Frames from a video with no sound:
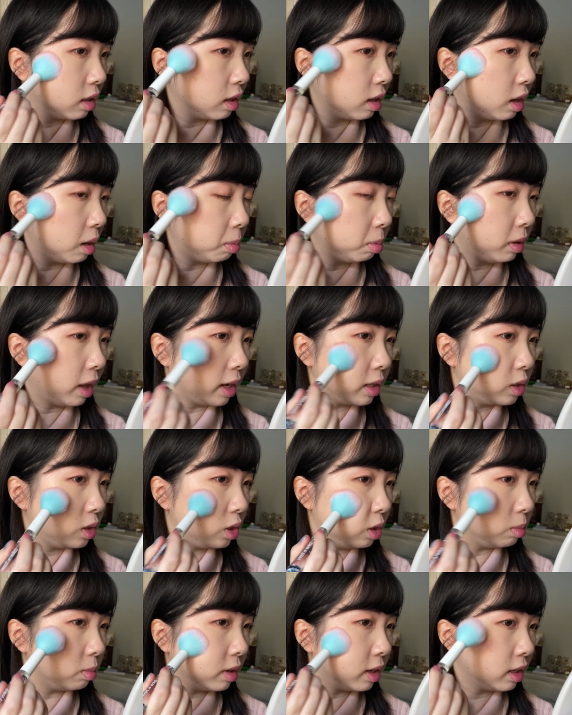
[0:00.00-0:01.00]
apply
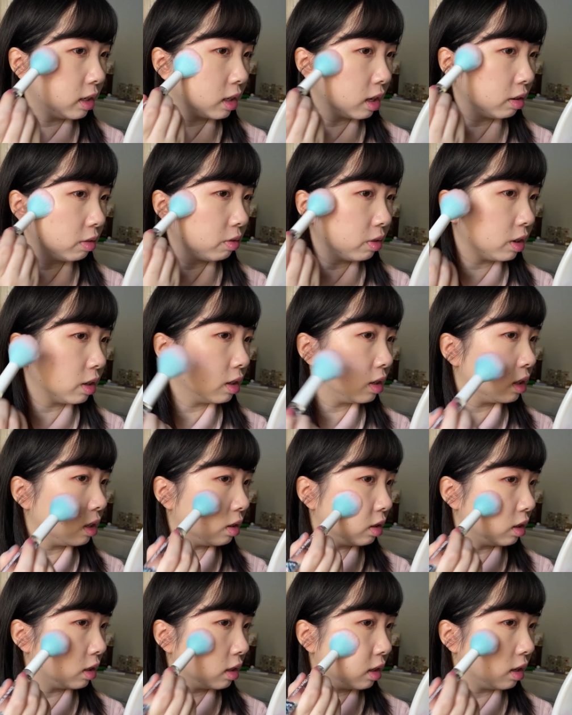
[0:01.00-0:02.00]
too much at first. So
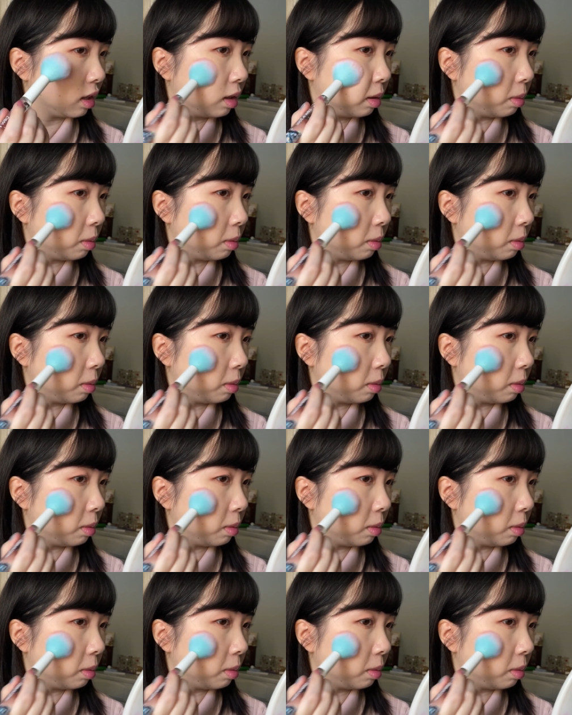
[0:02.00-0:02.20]
just